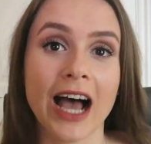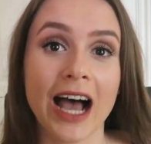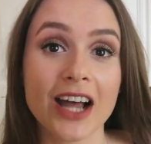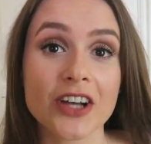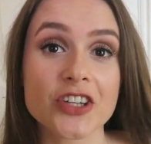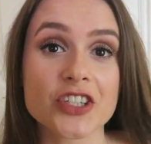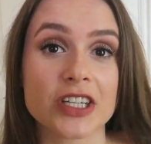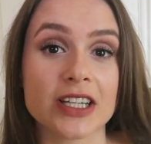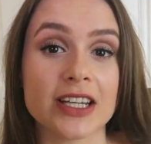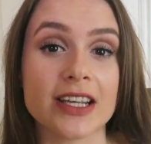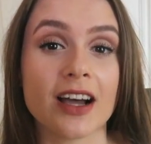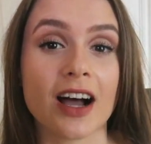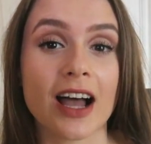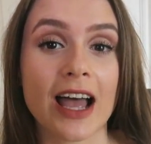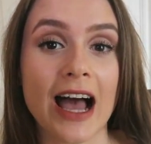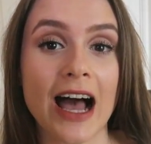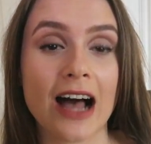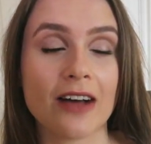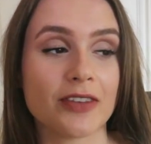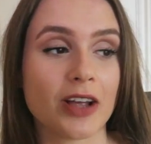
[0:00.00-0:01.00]
Actually, I
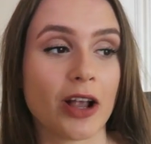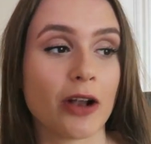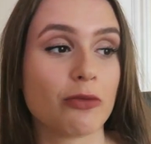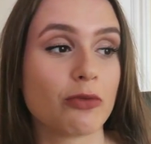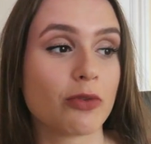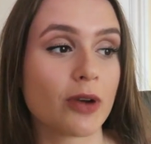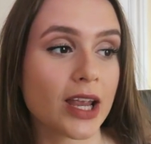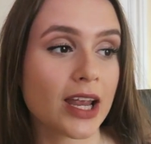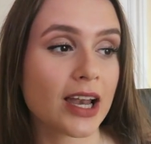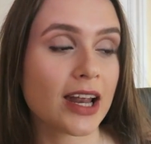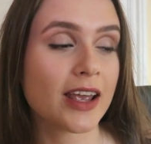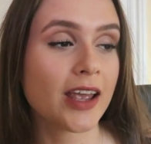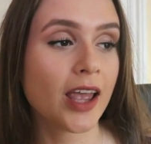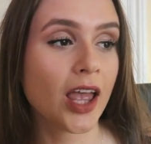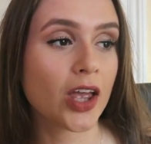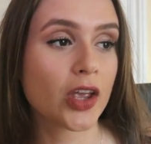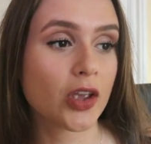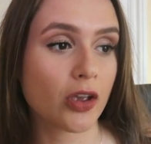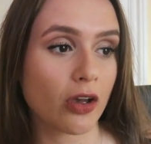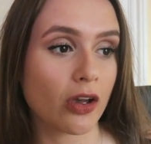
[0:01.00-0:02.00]
have a
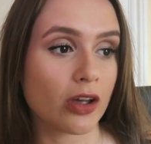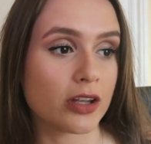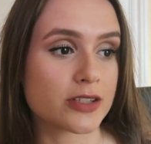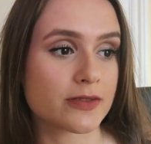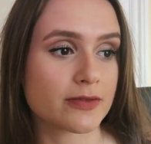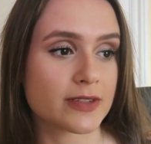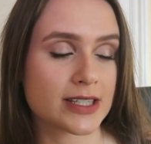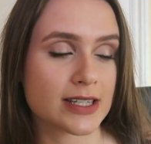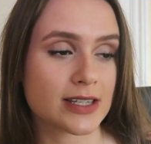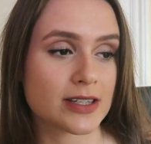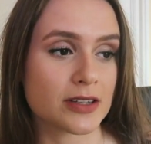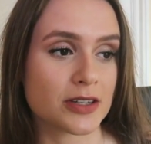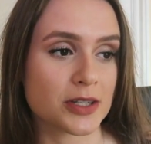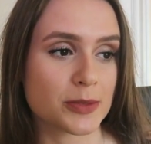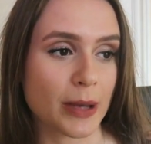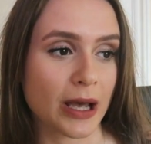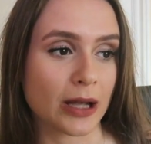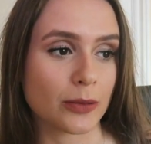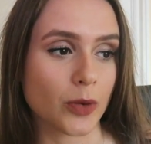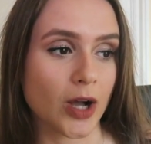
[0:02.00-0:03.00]
really good resistance
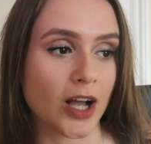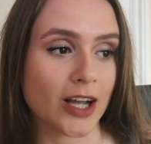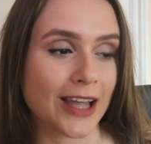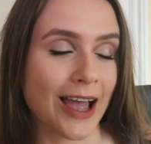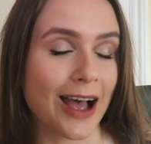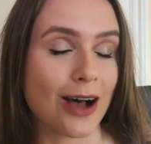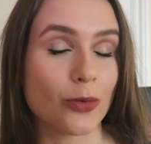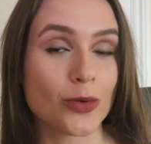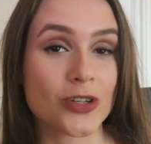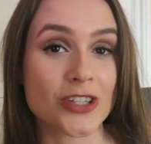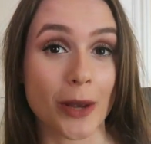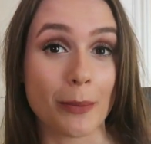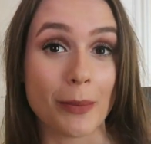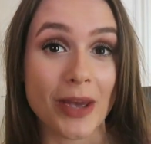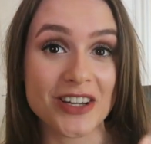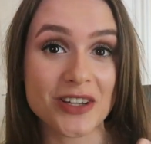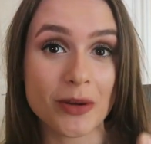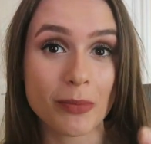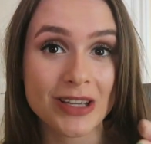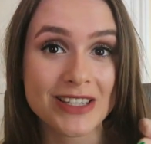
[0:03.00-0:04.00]
band workout which I
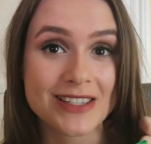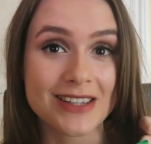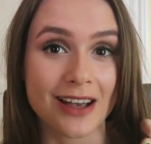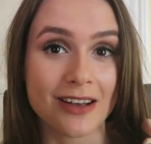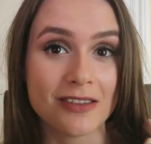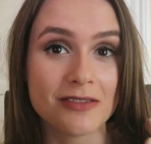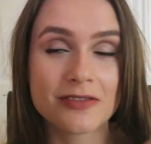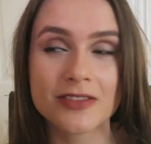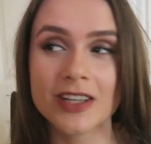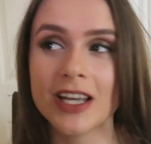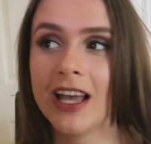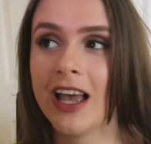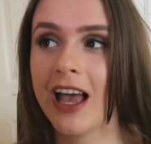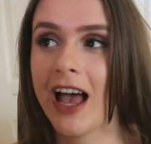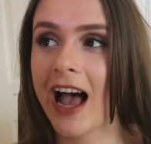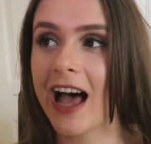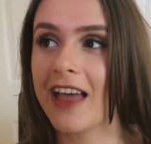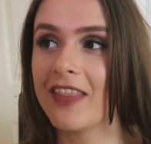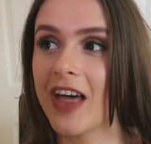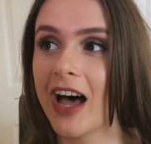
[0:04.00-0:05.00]
made up myself
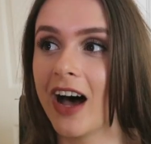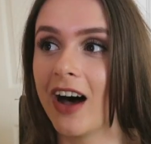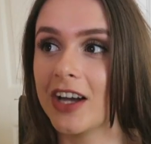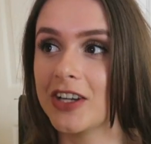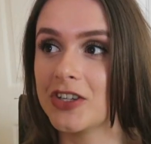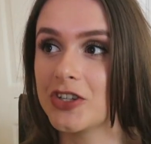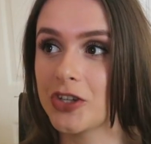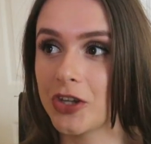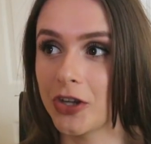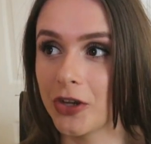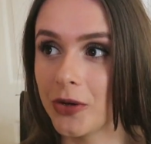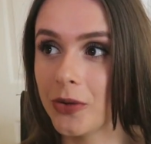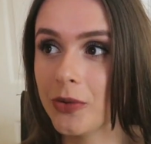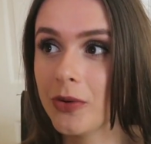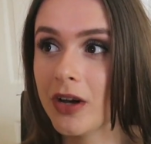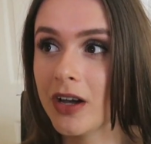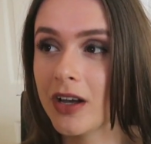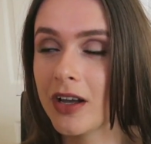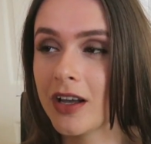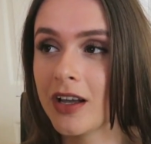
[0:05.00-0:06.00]
and that I do,
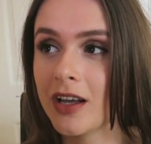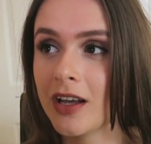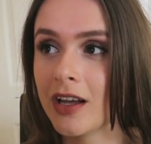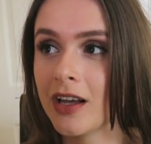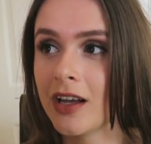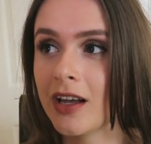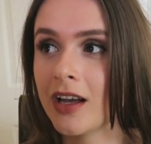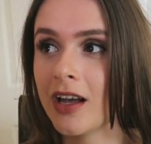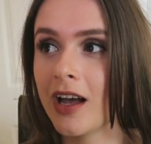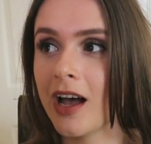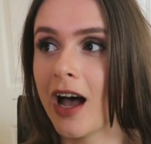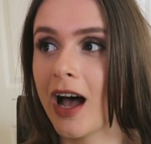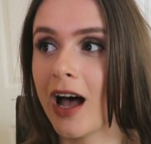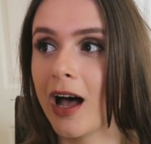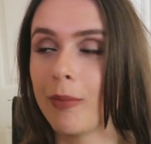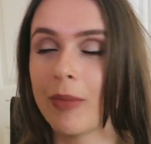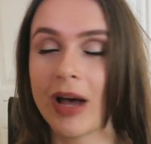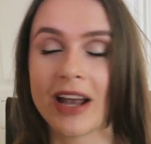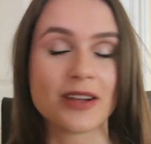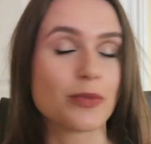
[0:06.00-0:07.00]

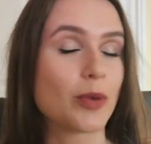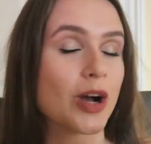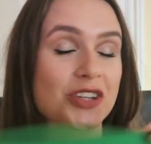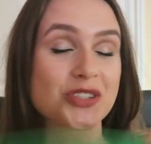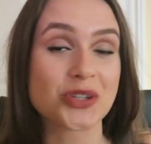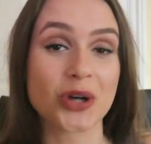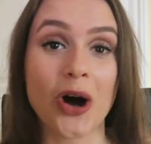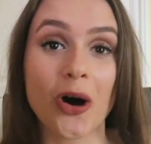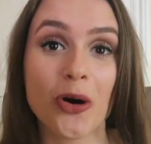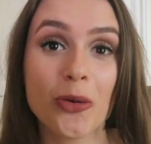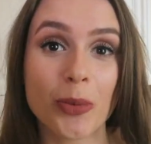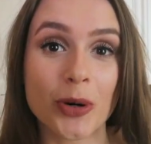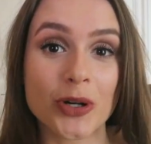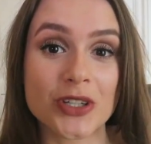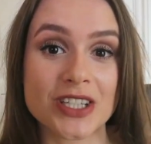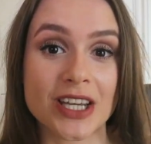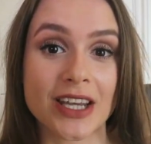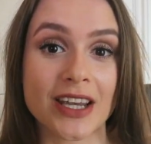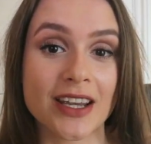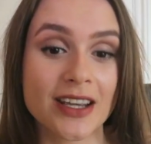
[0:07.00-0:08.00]
and it works your whole
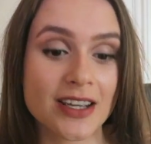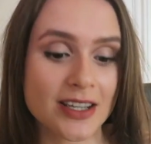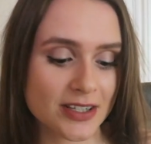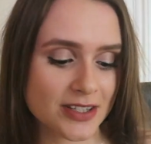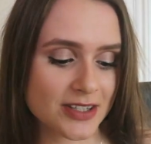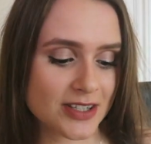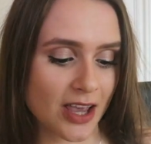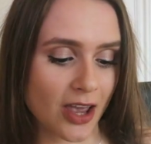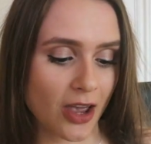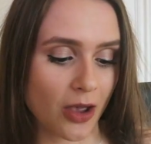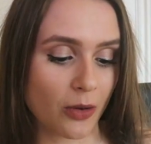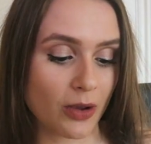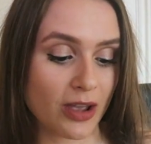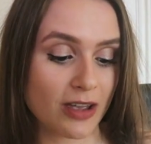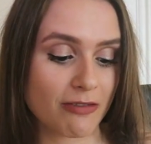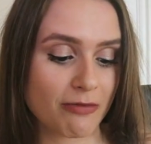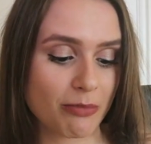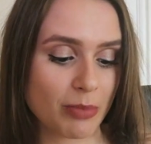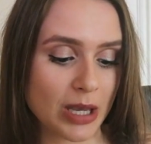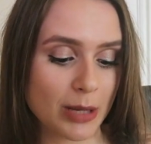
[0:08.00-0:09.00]
body. So
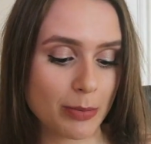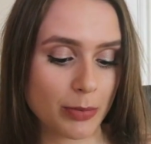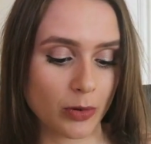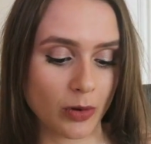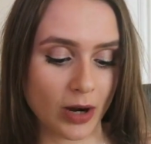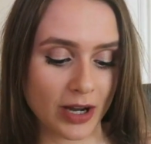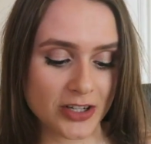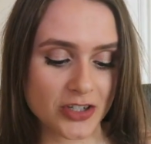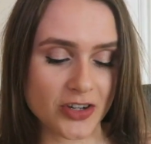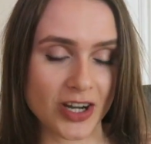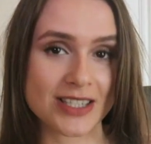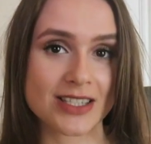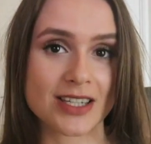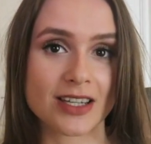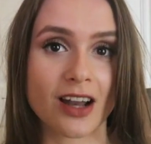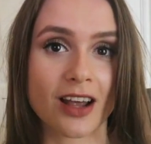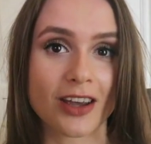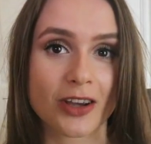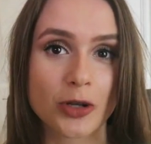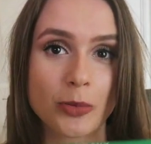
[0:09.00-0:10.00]
if people are
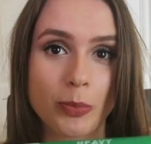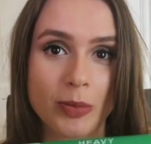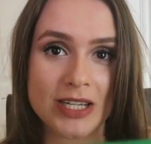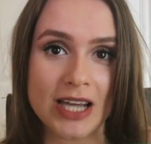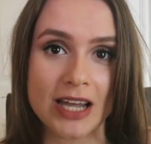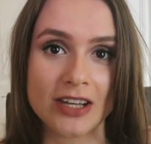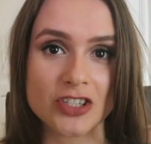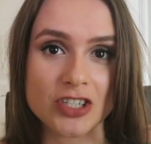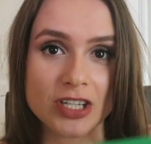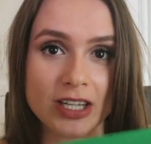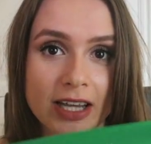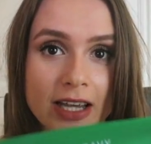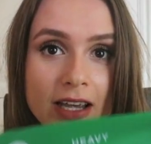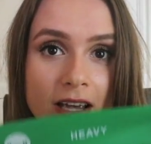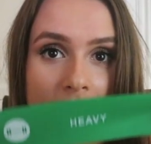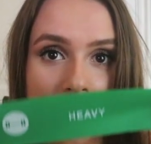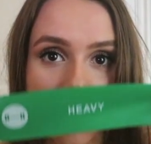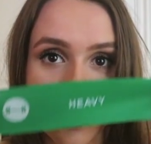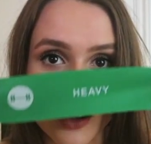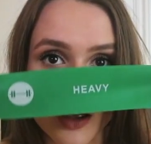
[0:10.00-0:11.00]
interested, I could
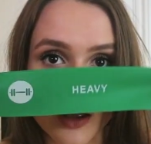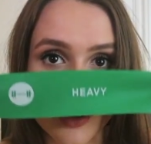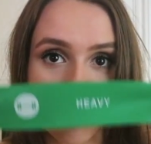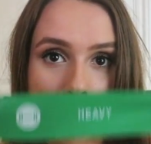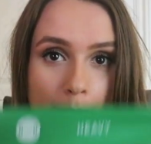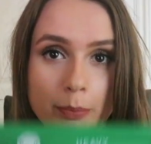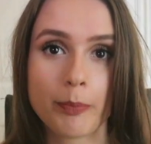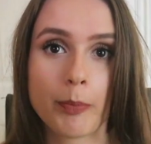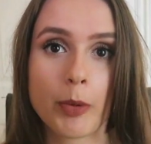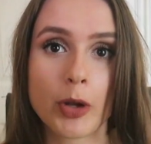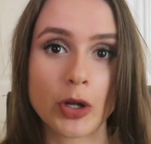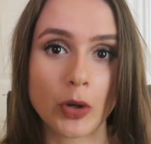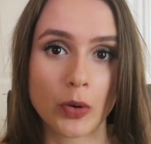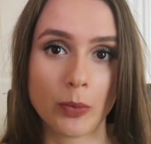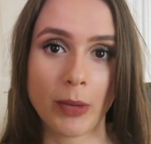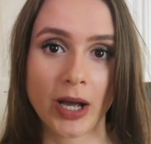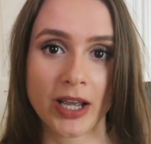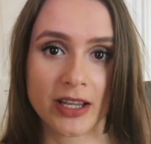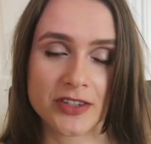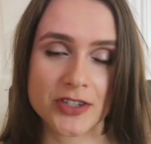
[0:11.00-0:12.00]
potentially put it on
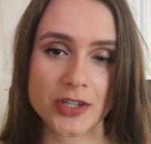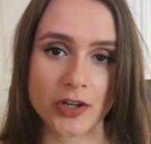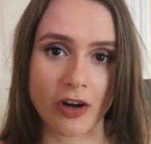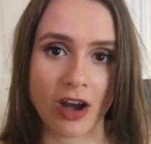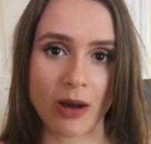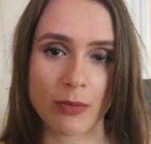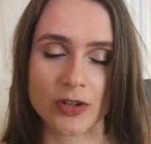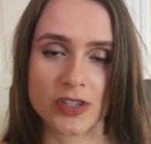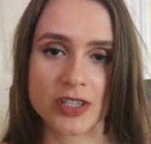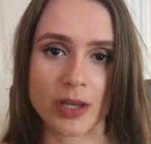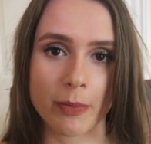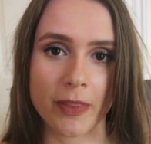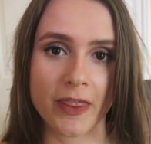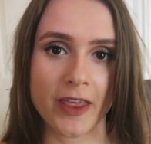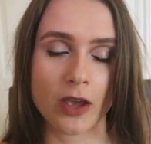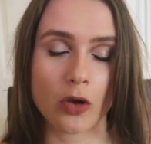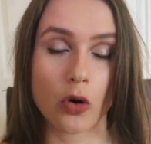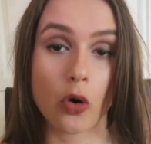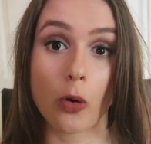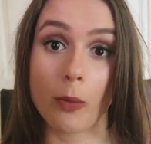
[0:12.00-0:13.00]
my Instagram or
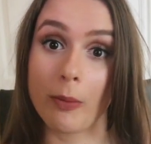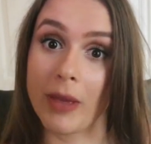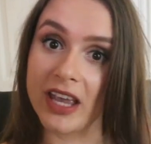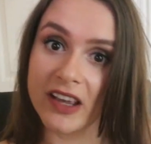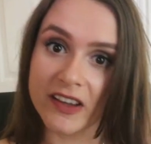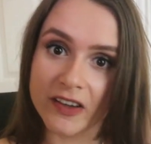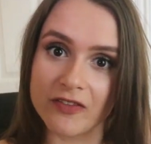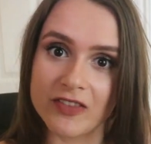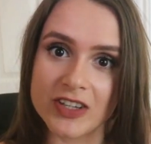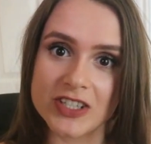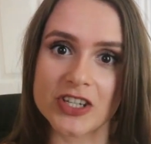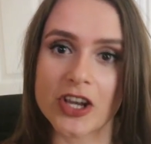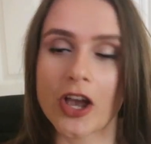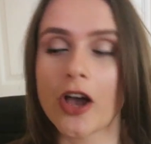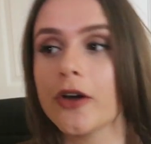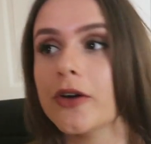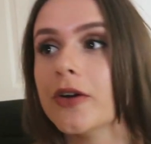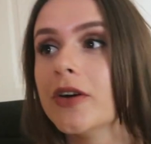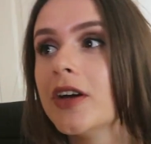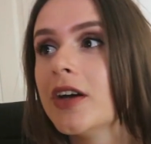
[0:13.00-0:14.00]
something, or make a
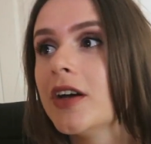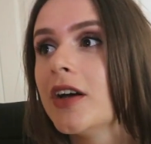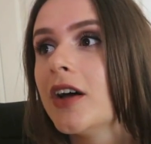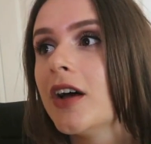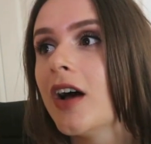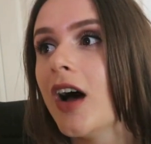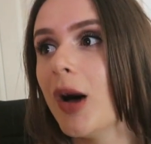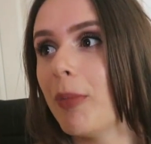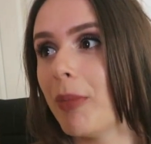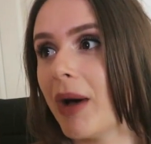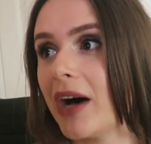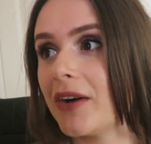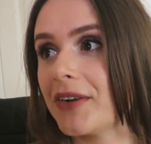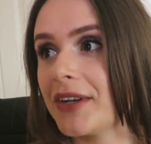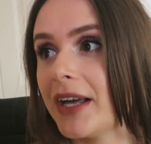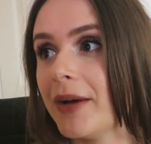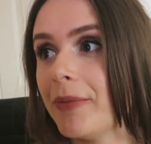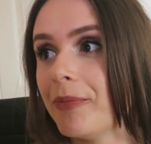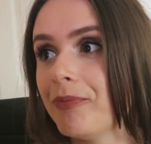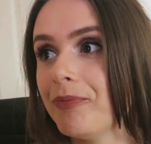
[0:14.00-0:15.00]
video about
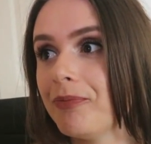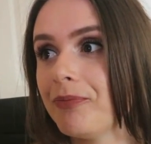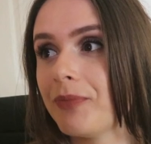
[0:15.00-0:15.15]
it.